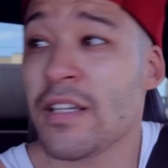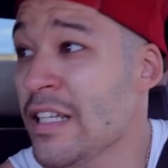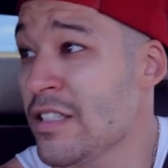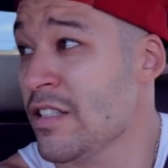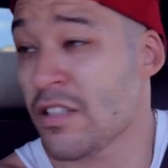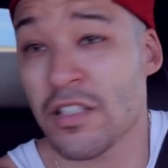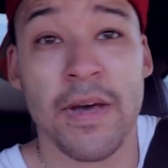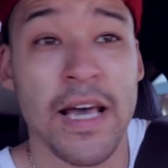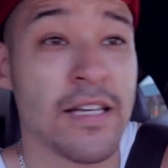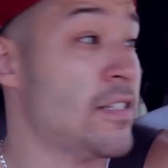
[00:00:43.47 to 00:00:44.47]
it still
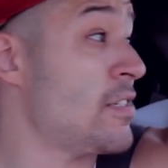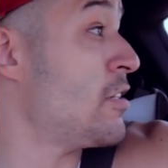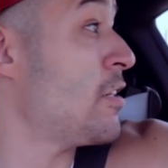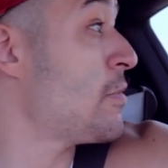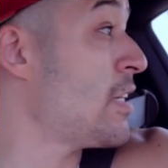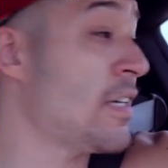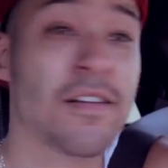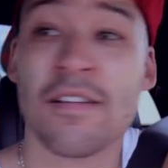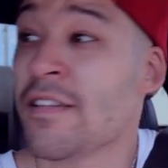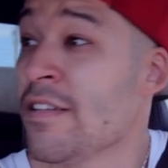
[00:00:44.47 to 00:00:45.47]
smashes, you know what I'm saying?